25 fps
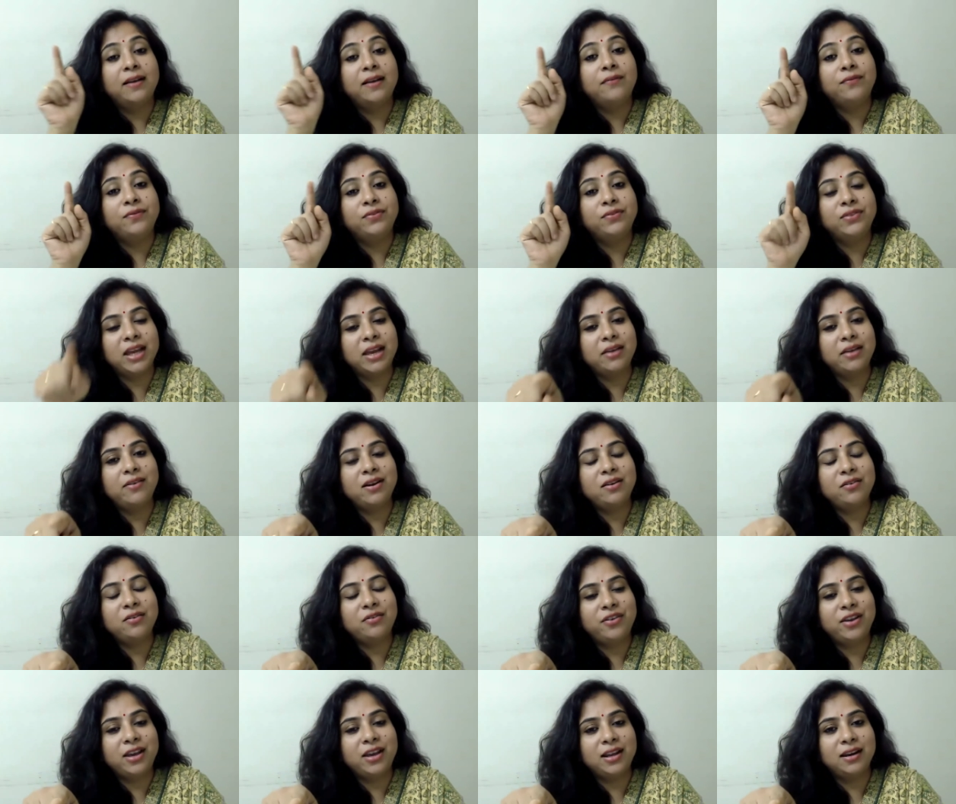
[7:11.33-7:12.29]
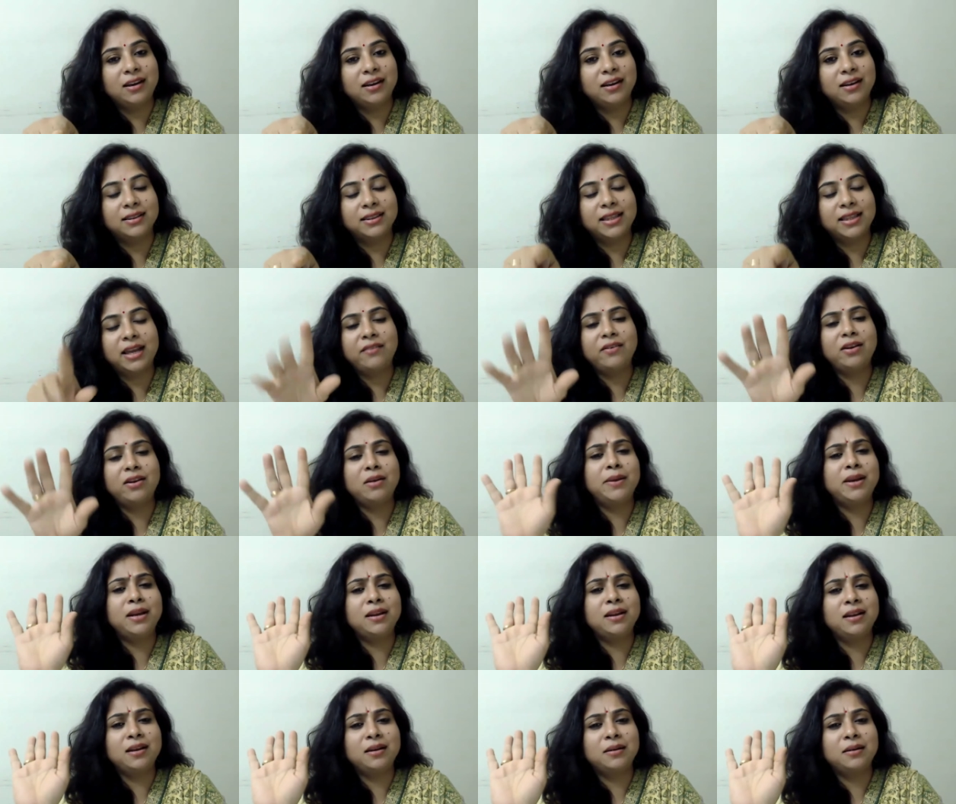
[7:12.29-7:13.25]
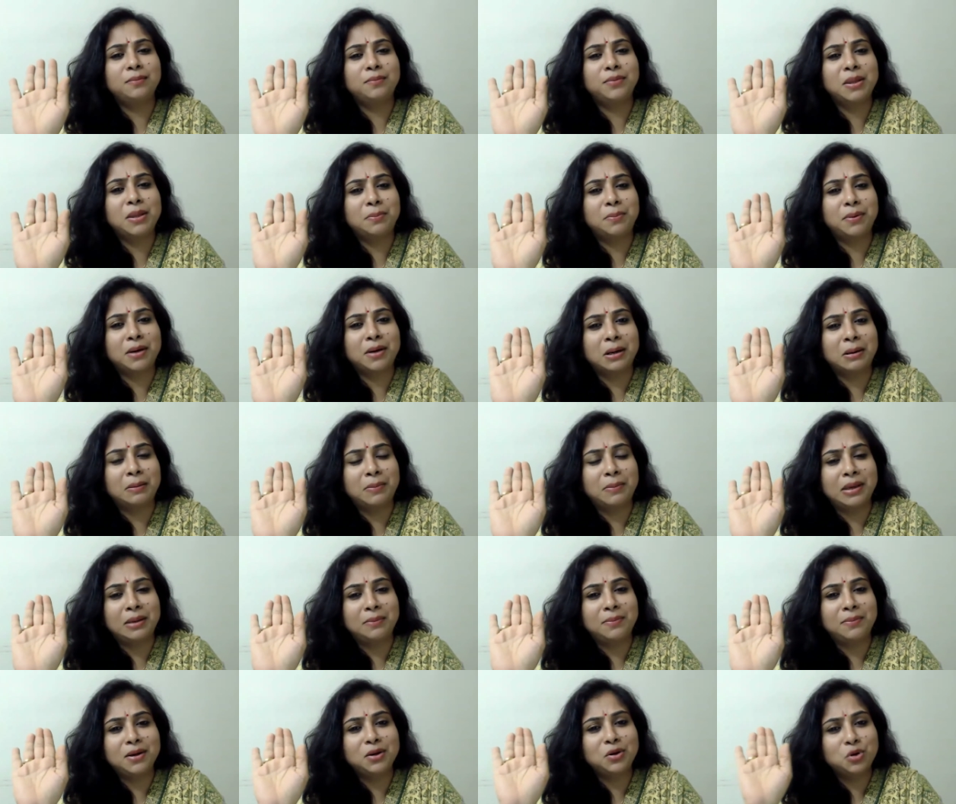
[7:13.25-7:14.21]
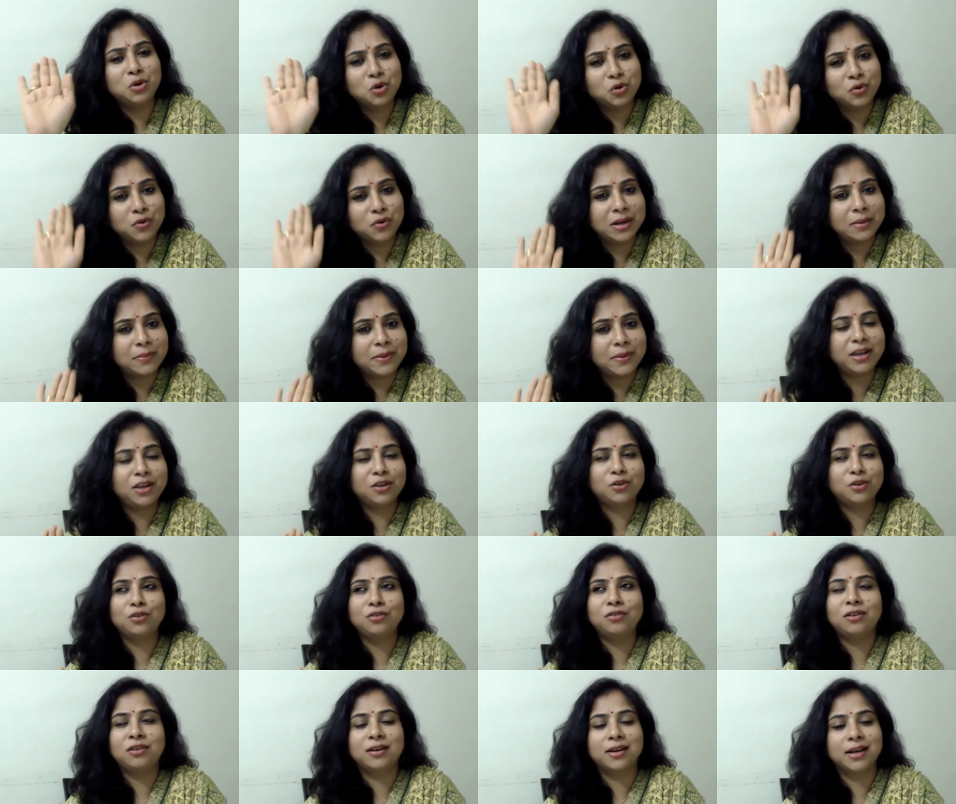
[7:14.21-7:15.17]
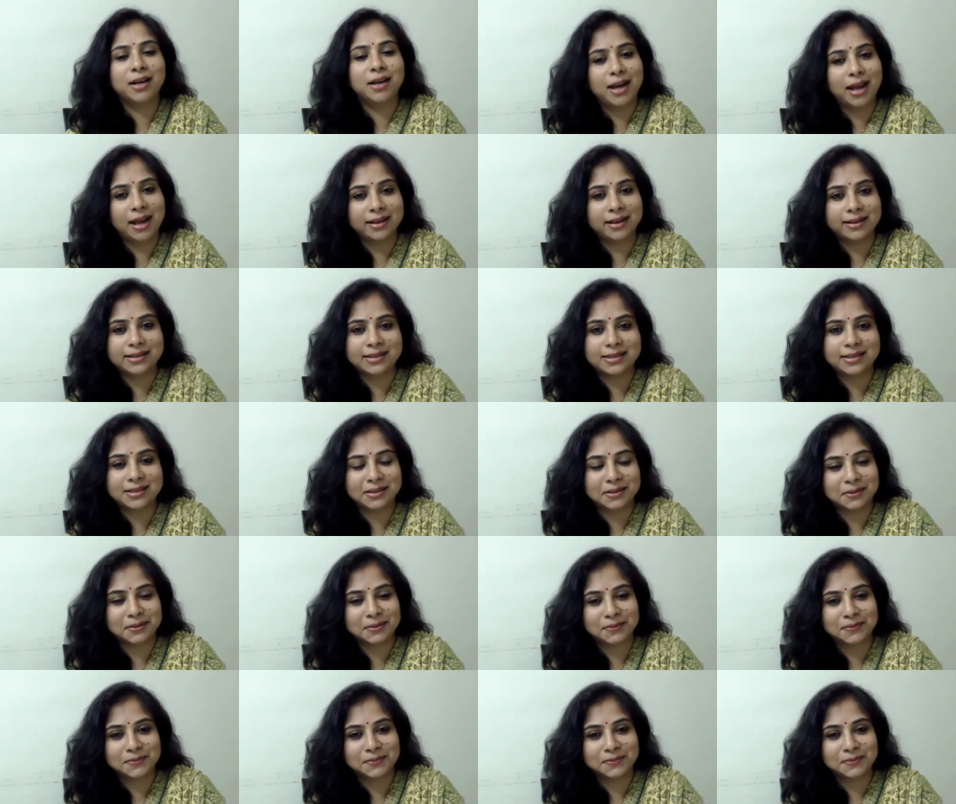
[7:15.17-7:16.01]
they will be the people who will be relaxed.